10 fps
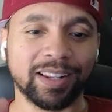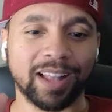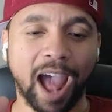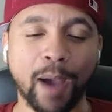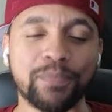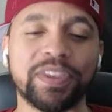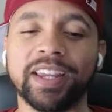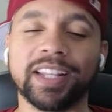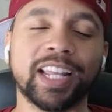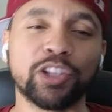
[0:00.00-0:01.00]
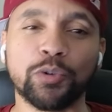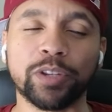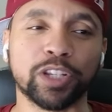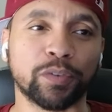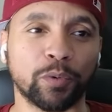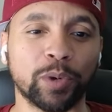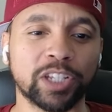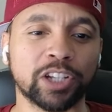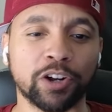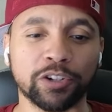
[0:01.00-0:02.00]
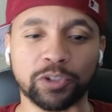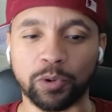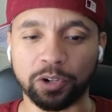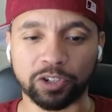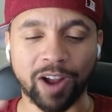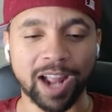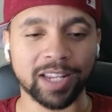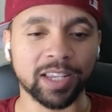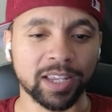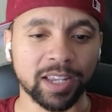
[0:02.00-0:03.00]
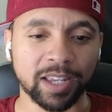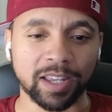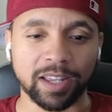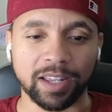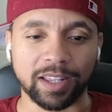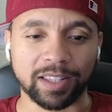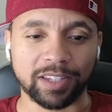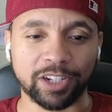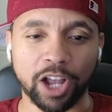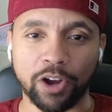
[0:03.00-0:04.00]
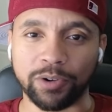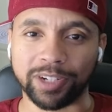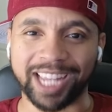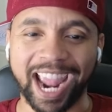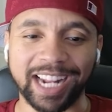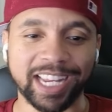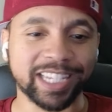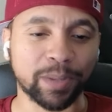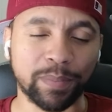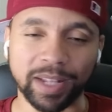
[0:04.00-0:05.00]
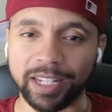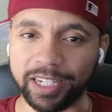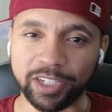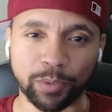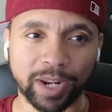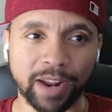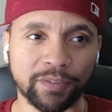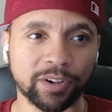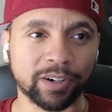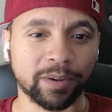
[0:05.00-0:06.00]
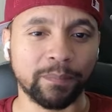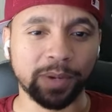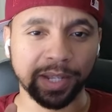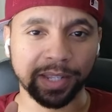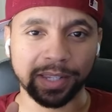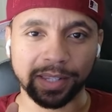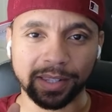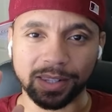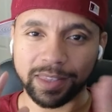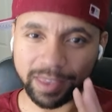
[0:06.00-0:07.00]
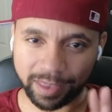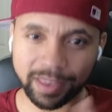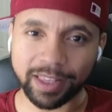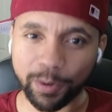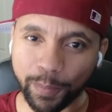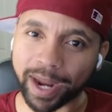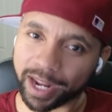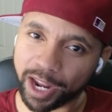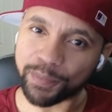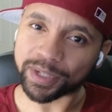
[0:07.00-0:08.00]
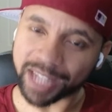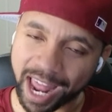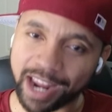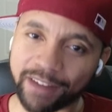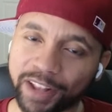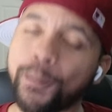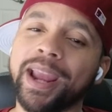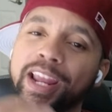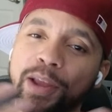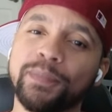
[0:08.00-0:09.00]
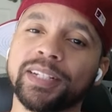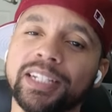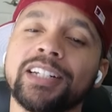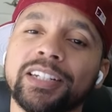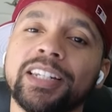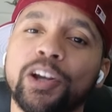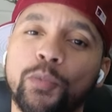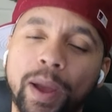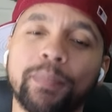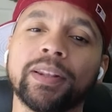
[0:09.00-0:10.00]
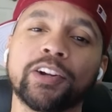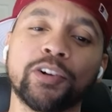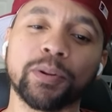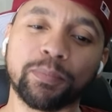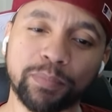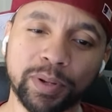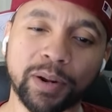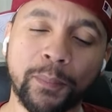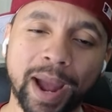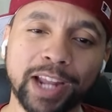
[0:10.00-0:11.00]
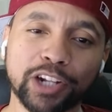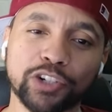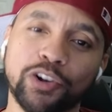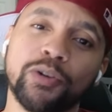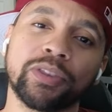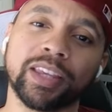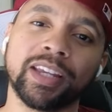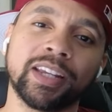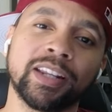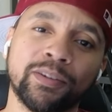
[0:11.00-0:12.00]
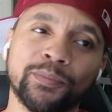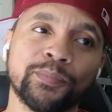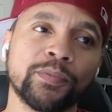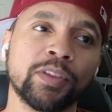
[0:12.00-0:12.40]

I'm thinking they doing this for research or trying to, you know, gain his abilities or whatever, but... They're making him a slave. They're making him essentially a weapon. They're going to put a mind control thing in him.